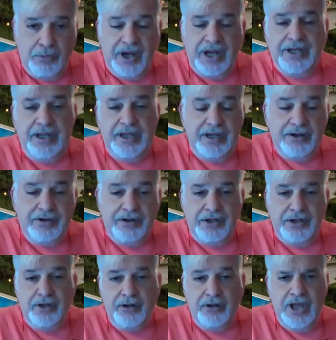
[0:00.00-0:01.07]
1 year, you
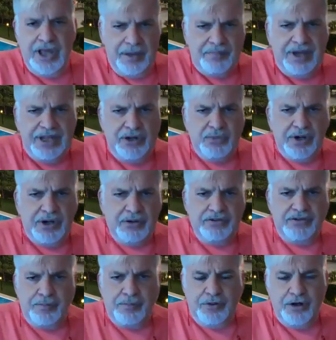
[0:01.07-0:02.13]
know, but the work
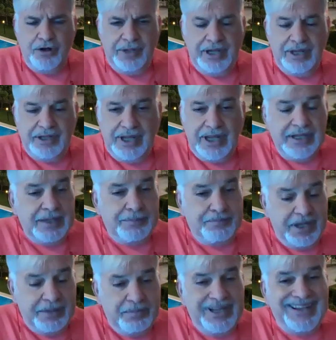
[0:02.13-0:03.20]
on some permanent. And the
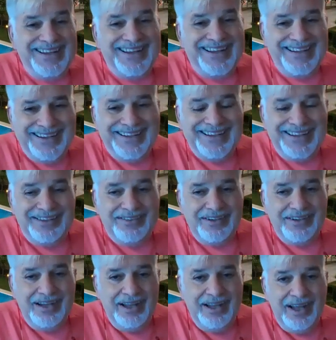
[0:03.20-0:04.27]
people that lead it
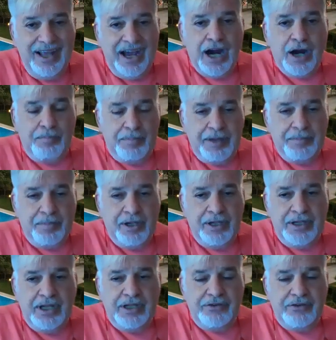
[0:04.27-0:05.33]
are
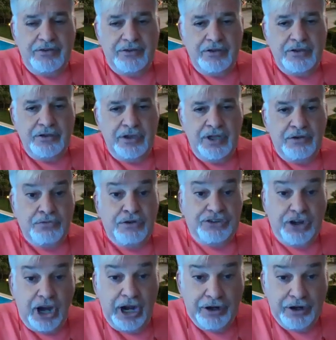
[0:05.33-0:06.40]
people that
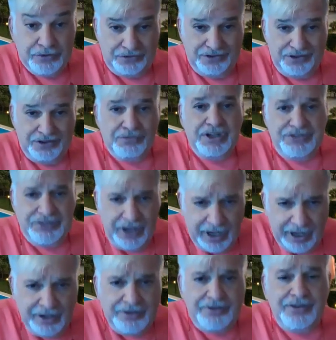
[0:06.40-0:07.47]
retired,
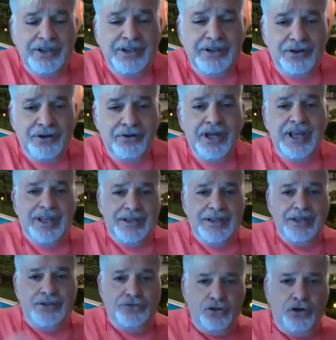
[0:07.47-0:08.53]
you know,
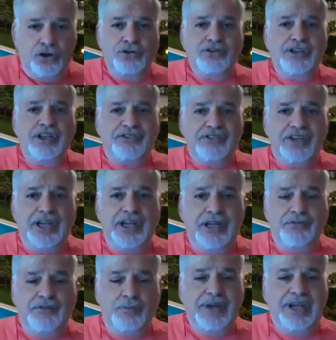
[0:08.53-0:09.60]
they talk, they
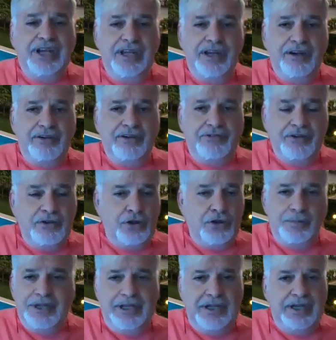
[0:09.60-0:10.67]
studied for many years.
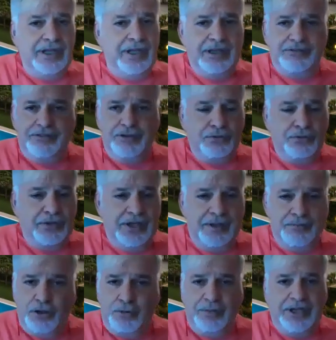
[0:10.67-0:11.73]
Nobody listened to
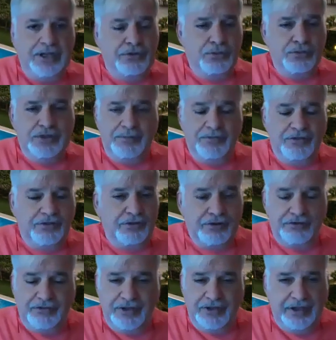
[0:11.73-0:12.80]
them. Nobody took them
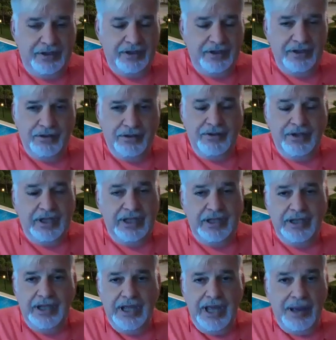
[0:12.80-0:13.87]
seriously.
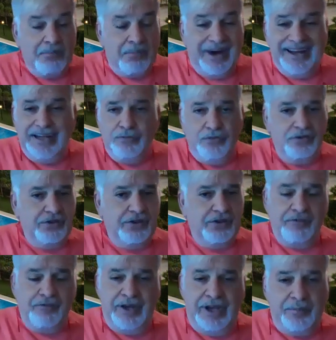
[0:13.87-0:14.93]
Okay. Money was
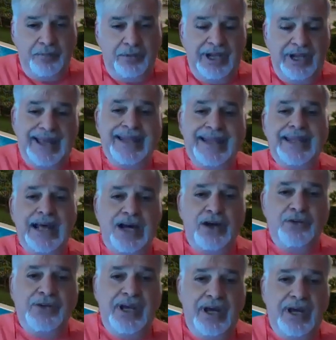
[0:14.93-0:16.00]
not available. And
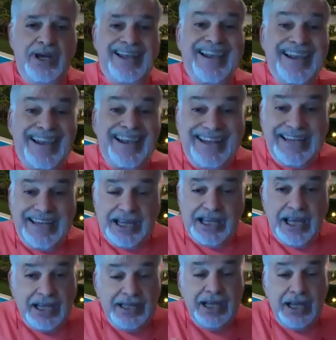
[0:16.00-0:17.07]
now they're
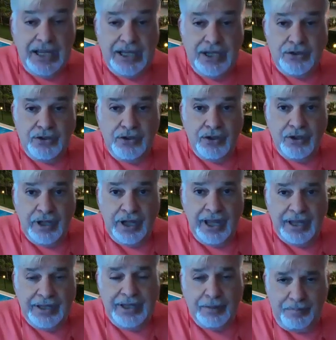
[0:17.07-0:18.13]
leading and
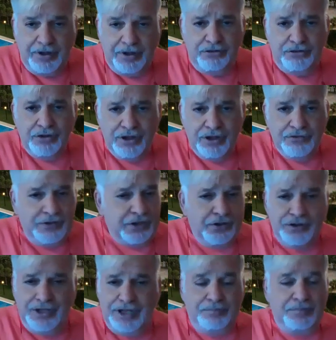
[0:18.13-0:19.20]
they're pensioners. They
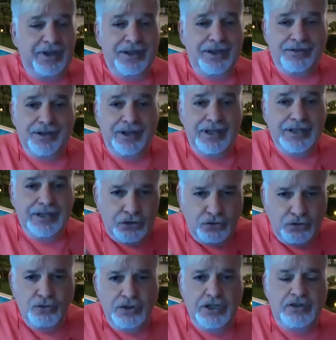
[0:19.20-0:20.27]
don't get paid. They
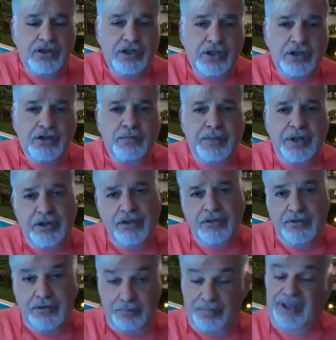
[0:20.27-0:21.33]
do it, you know,
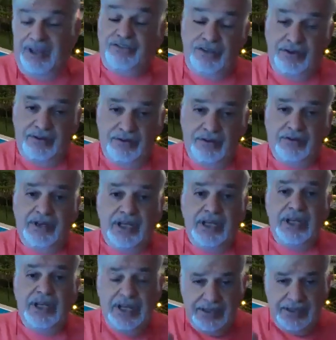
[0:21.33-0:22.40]
because of the passion.
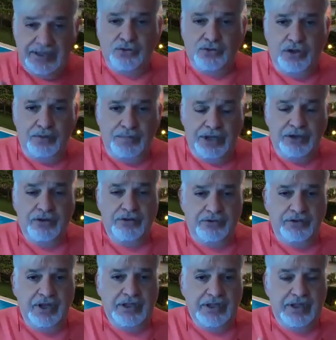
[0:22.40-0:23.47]
Okay. They do it
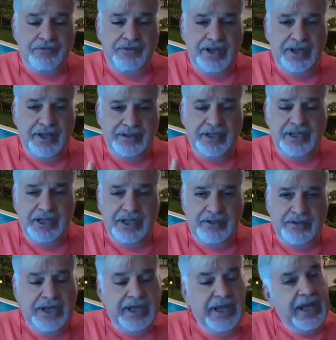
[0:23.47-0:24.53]
because they feel like they need.
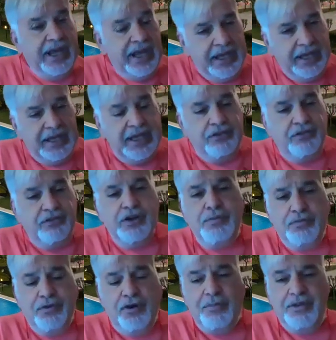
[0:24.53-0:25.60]
And it's
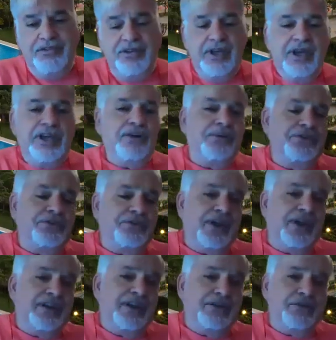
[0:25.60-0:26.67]
very promising. I don't want to
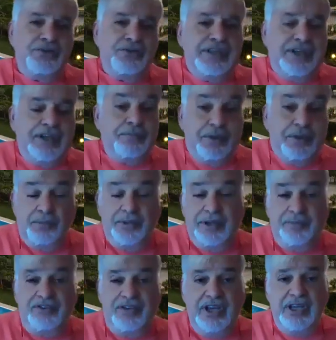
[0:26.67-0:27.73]
get into details, but what
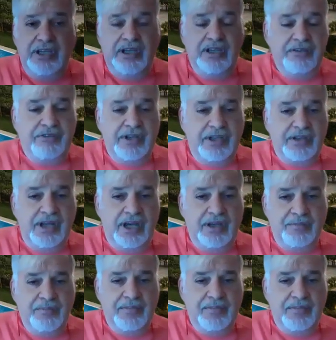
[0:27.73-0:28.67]
I'm saying is that